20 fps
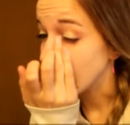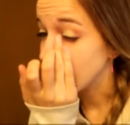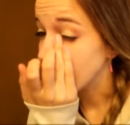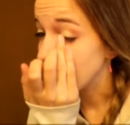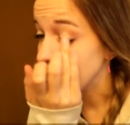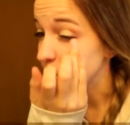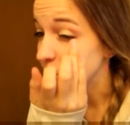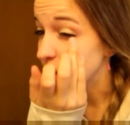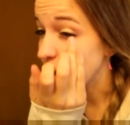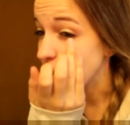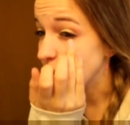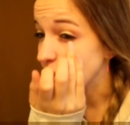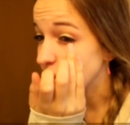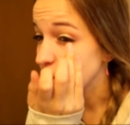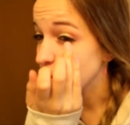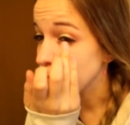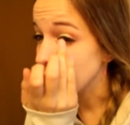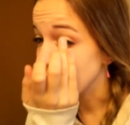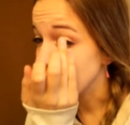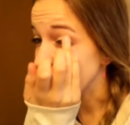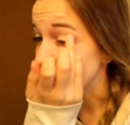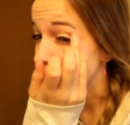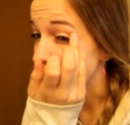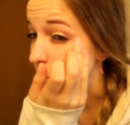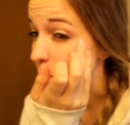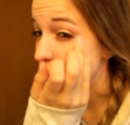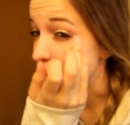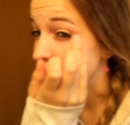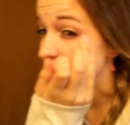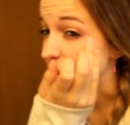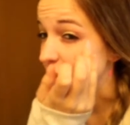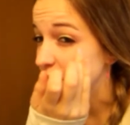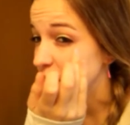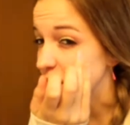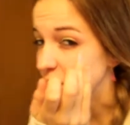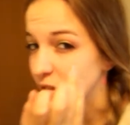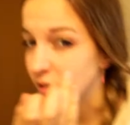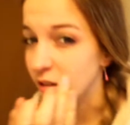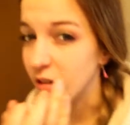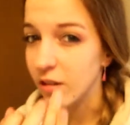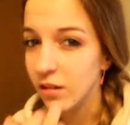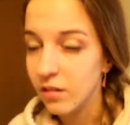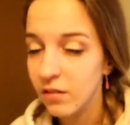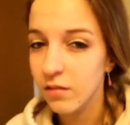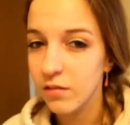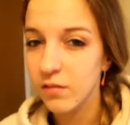cream color with like a berry color,